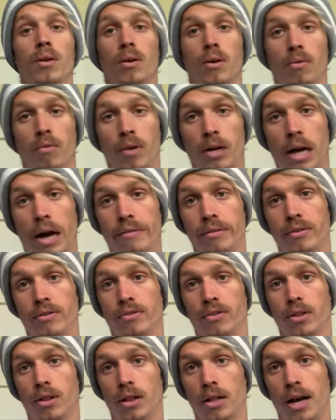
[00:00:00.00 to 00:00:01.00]
recover for
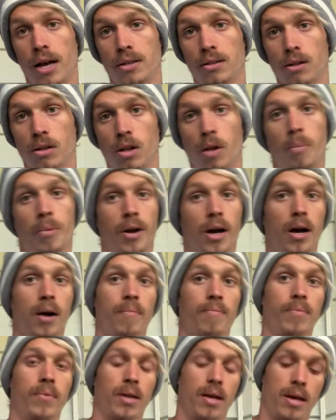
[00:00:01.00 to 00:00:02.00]
the last kilometer.
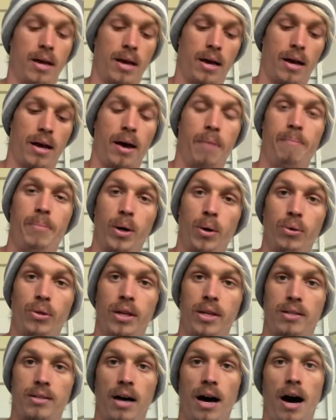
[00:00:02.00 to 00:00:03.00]
I built
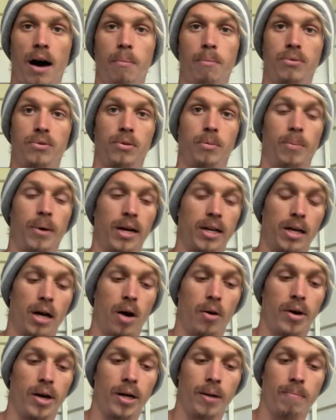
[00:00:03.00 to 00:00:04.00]
this up so by
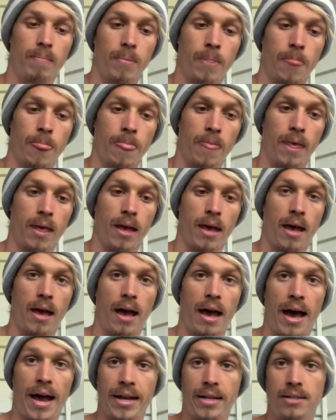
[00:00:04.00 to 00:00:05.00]
going
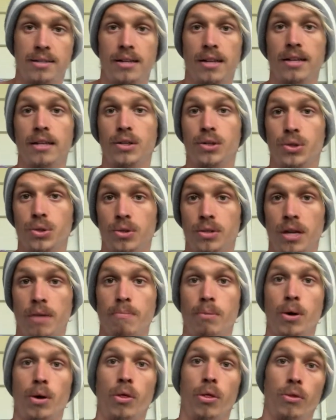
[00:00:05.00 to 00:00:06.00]
8 steady, 2 tempo,